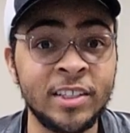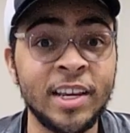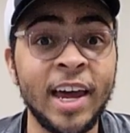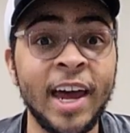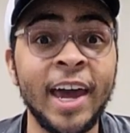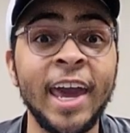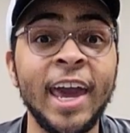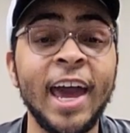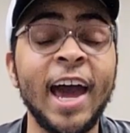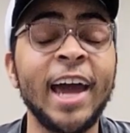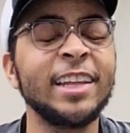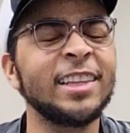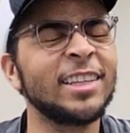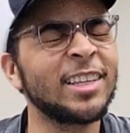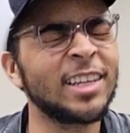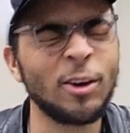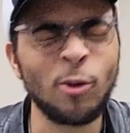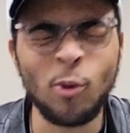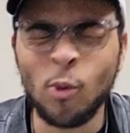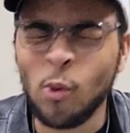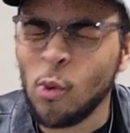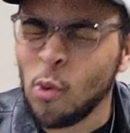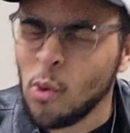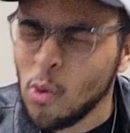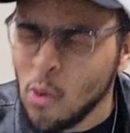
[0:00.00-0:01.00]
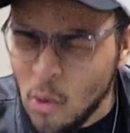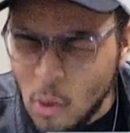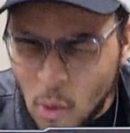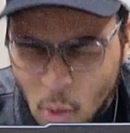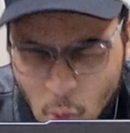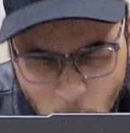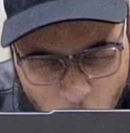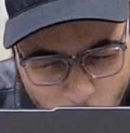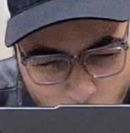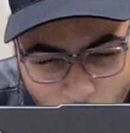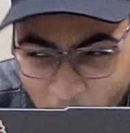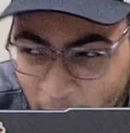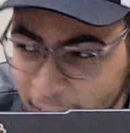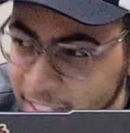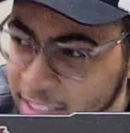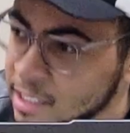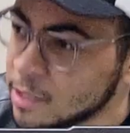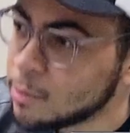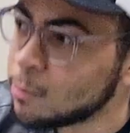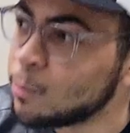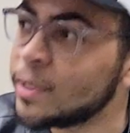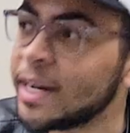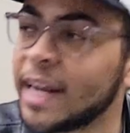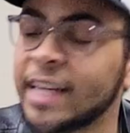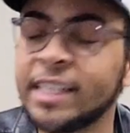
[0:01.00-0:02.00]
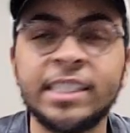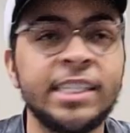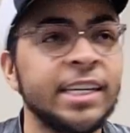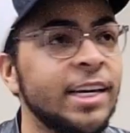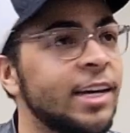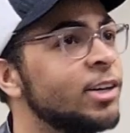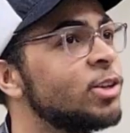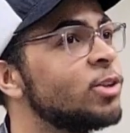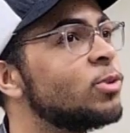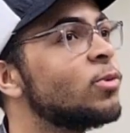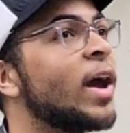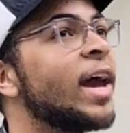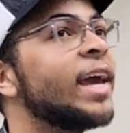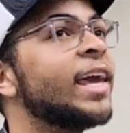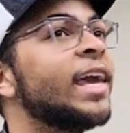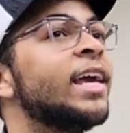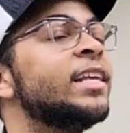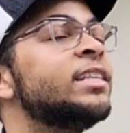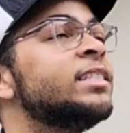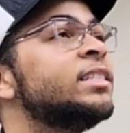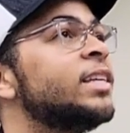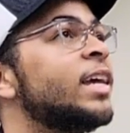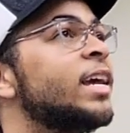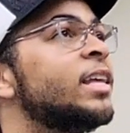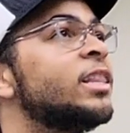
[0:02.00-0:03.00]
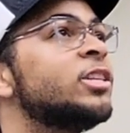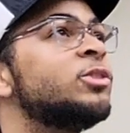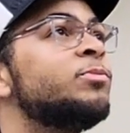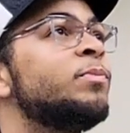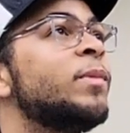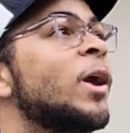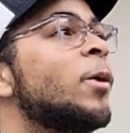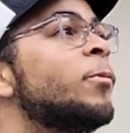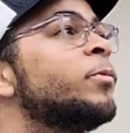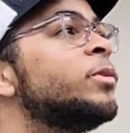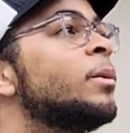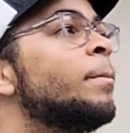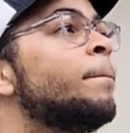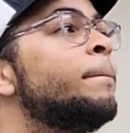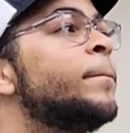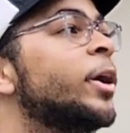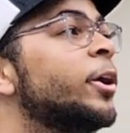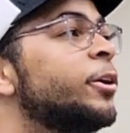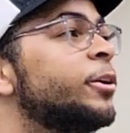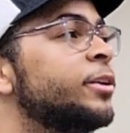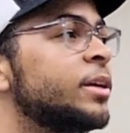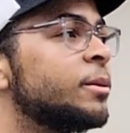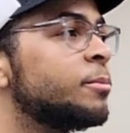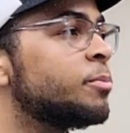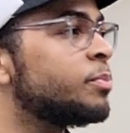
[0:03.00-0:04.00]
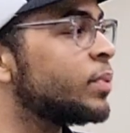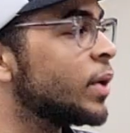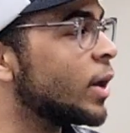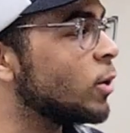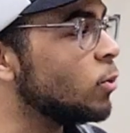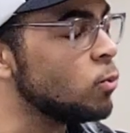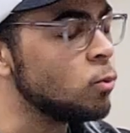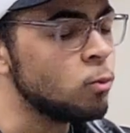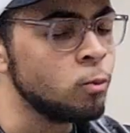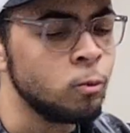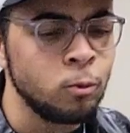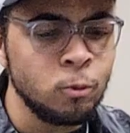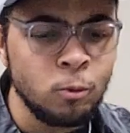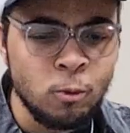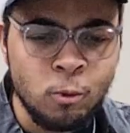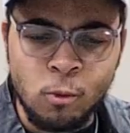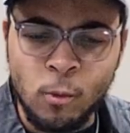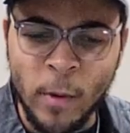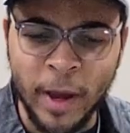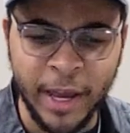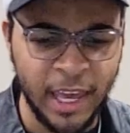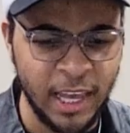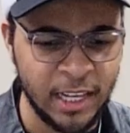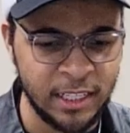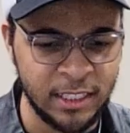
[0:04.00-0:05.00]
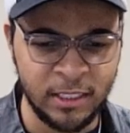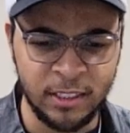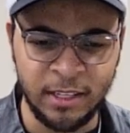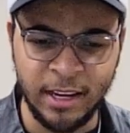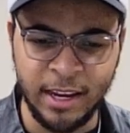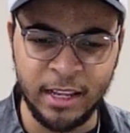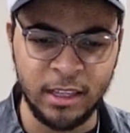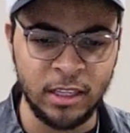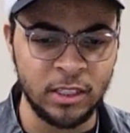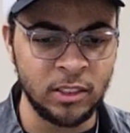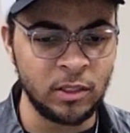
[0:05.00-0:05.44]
When I tell you I can't stand this man with the burning, I can't stand